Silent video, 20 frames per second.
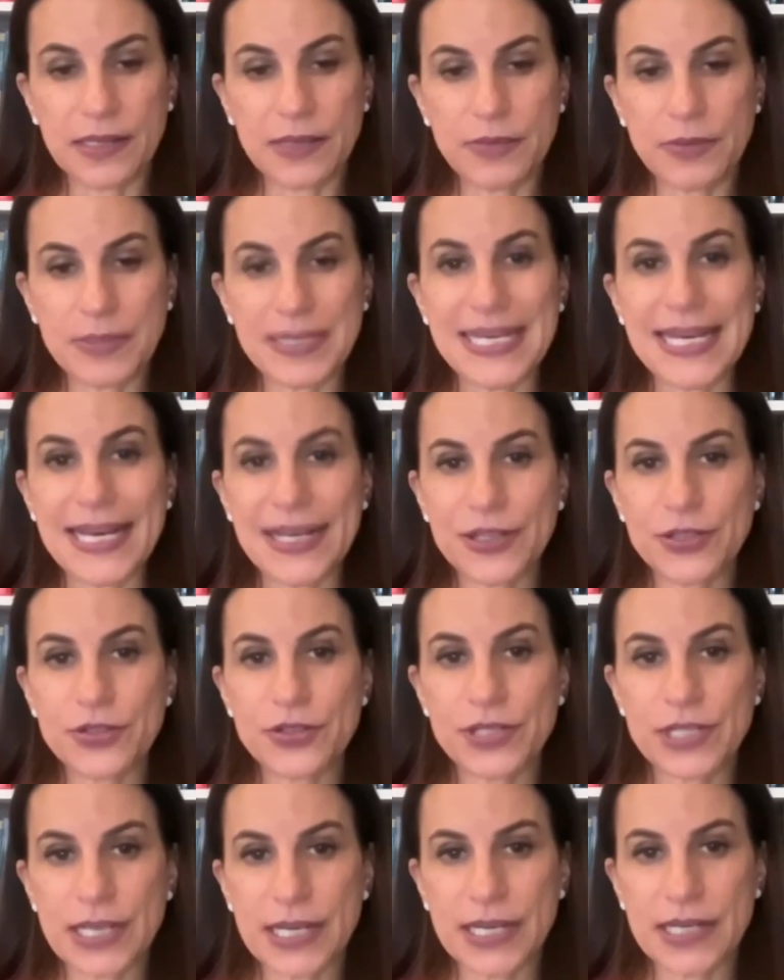he would be
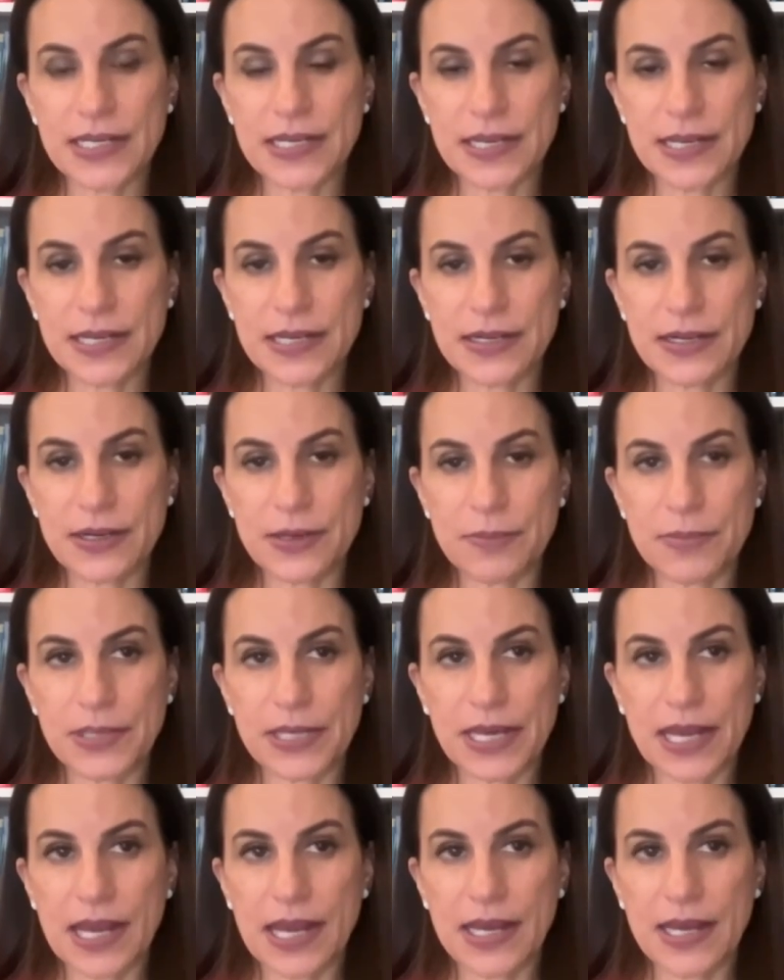extradited here.
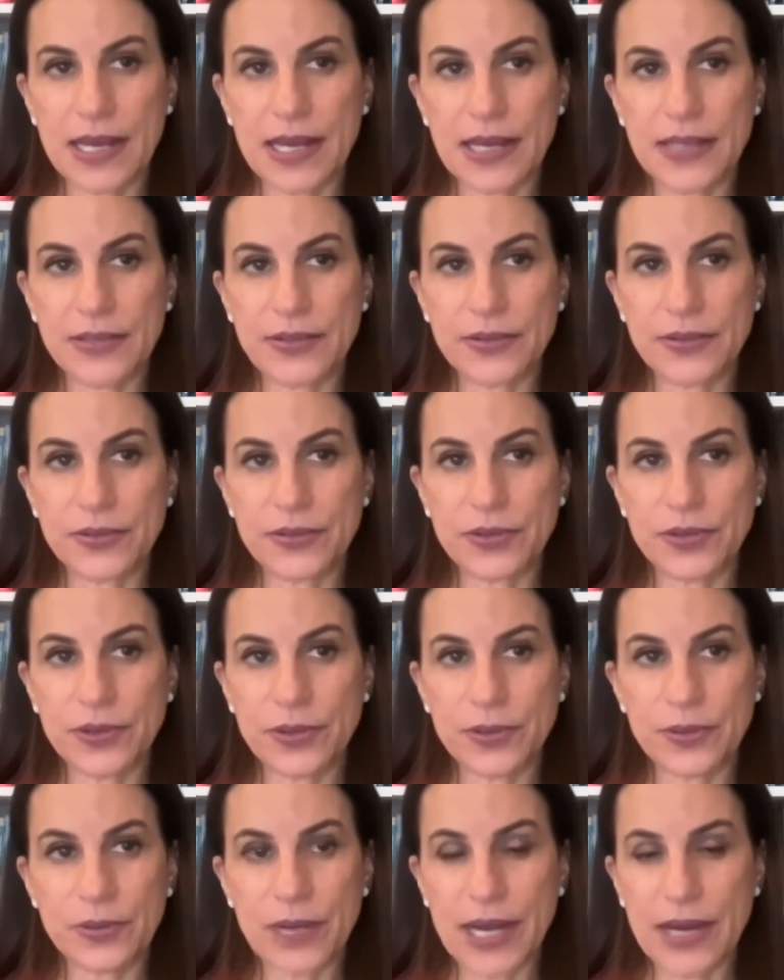But I don't
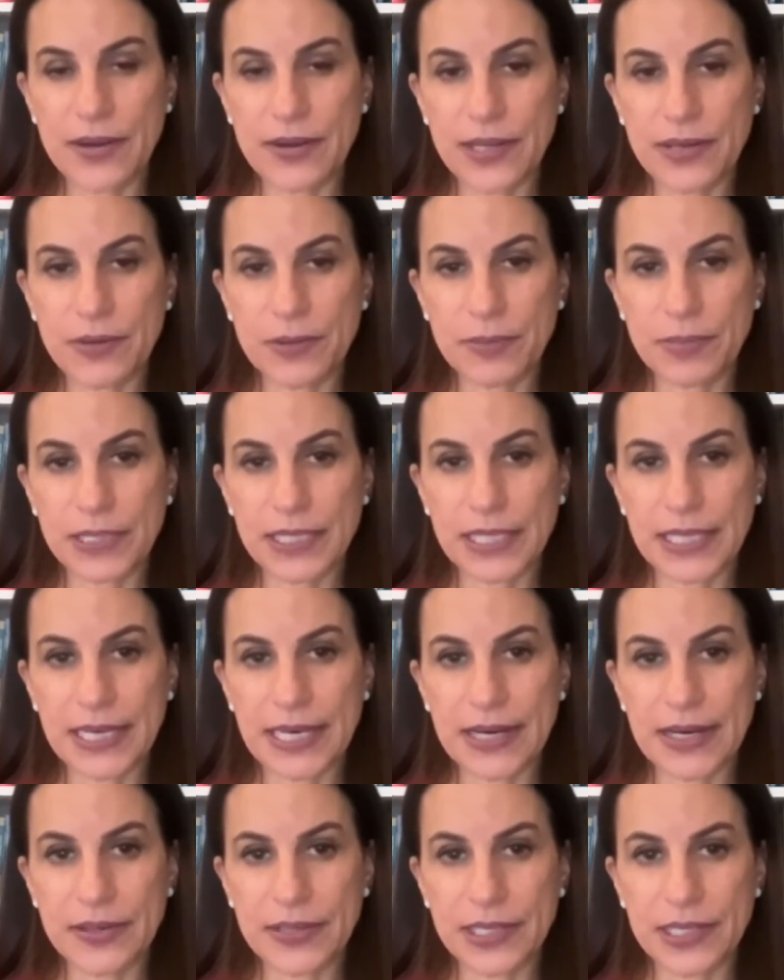know how that would play
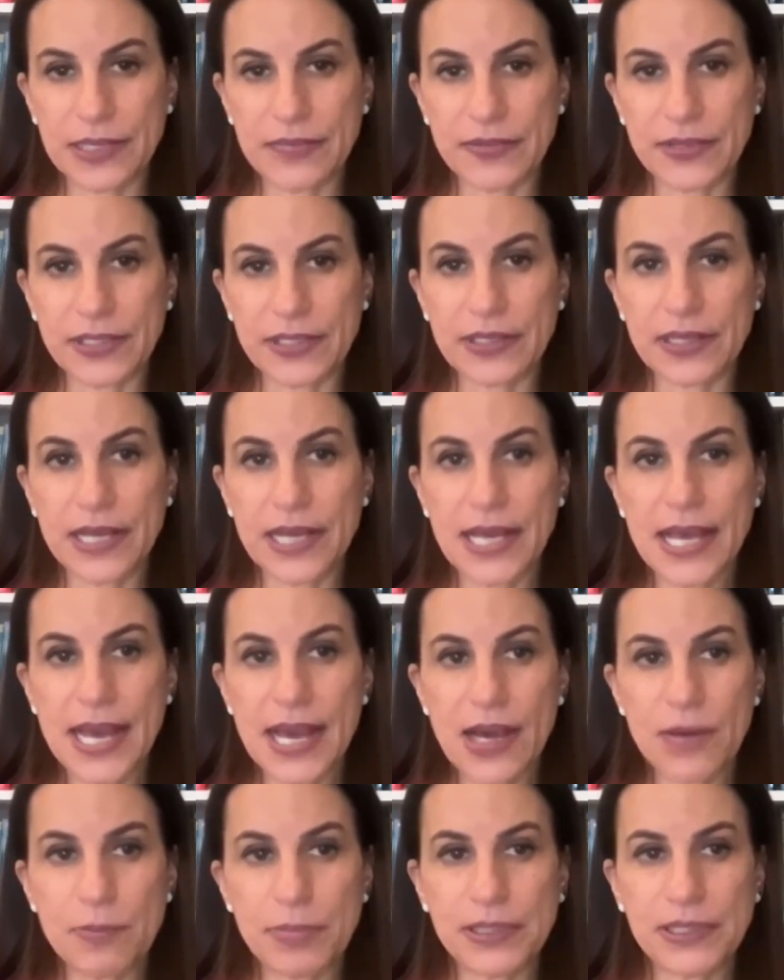out, given
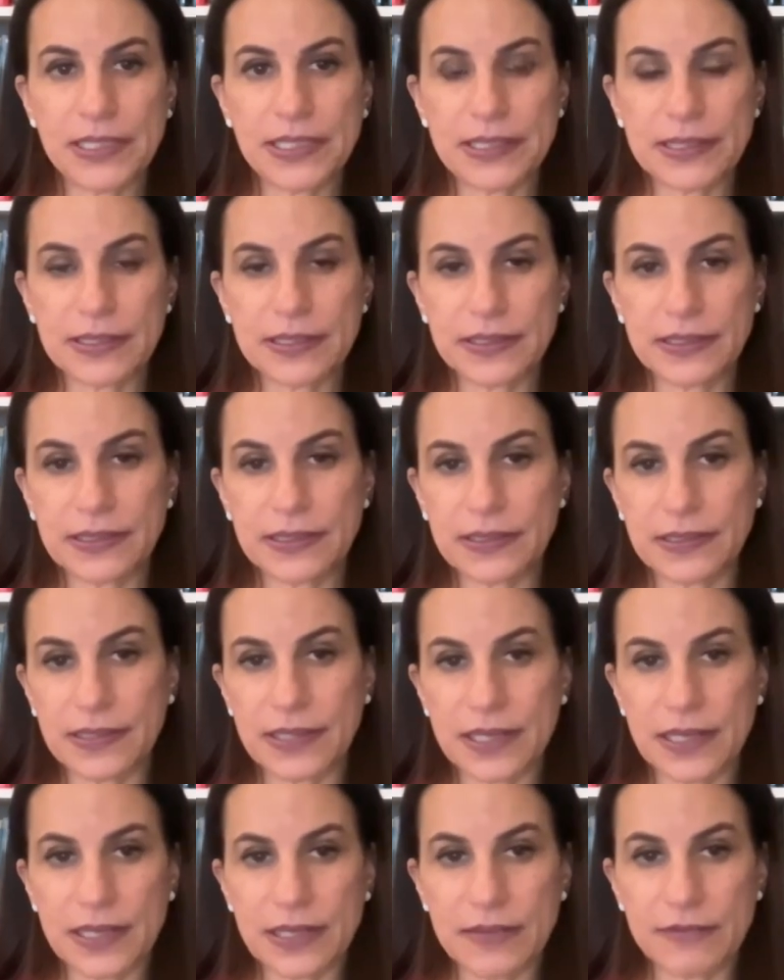how
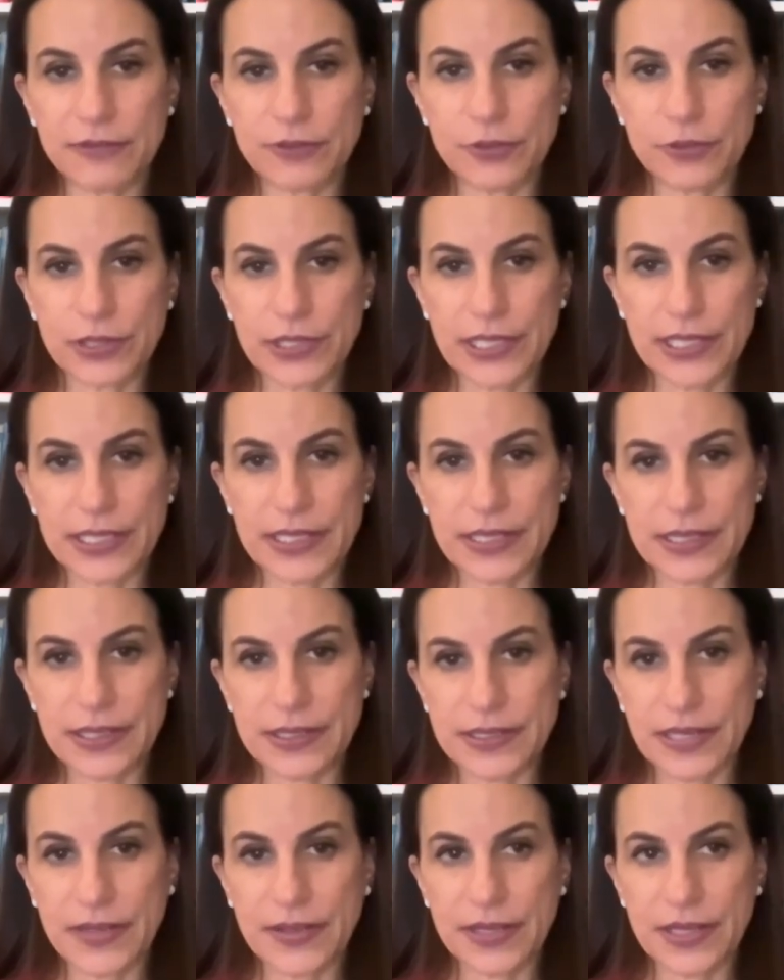political Florida
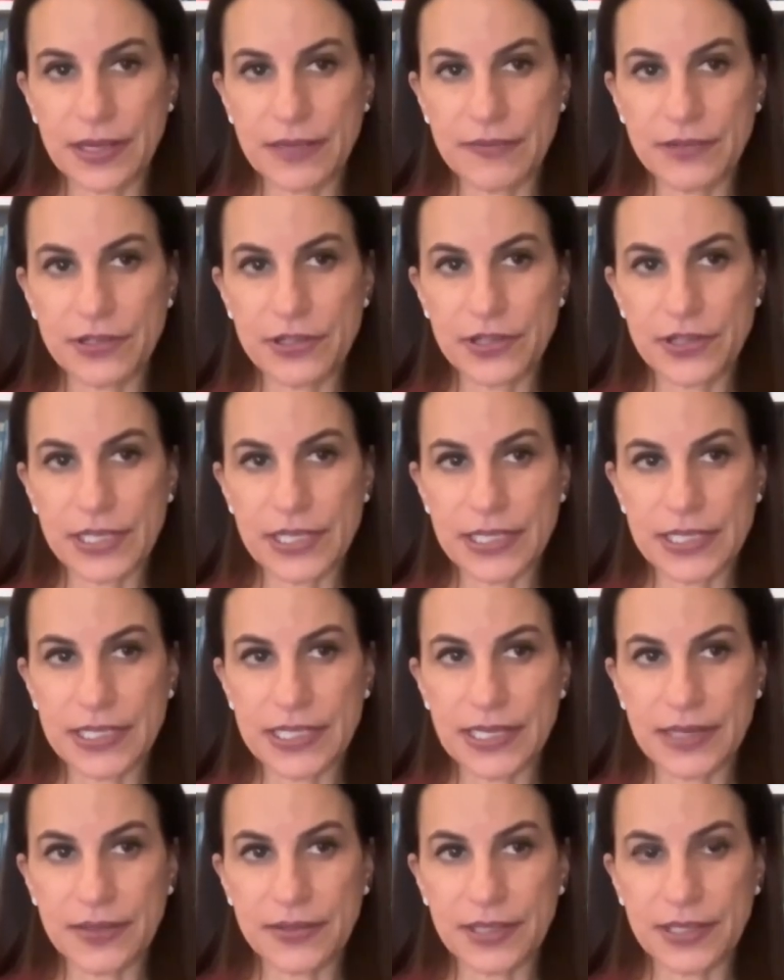is and the governor is
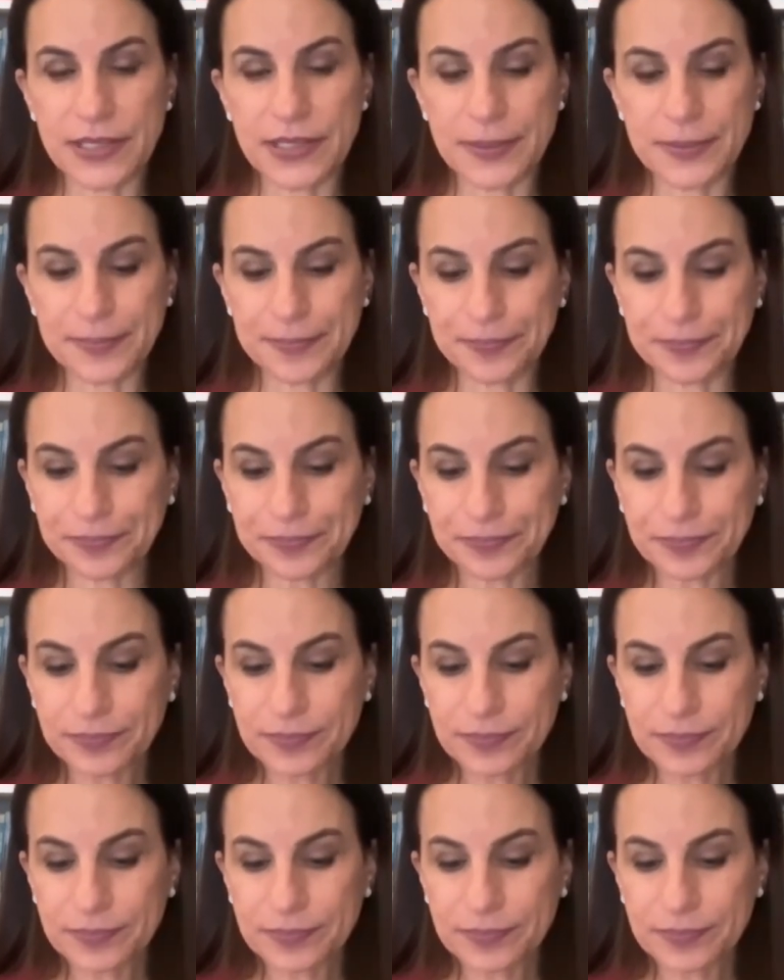down there.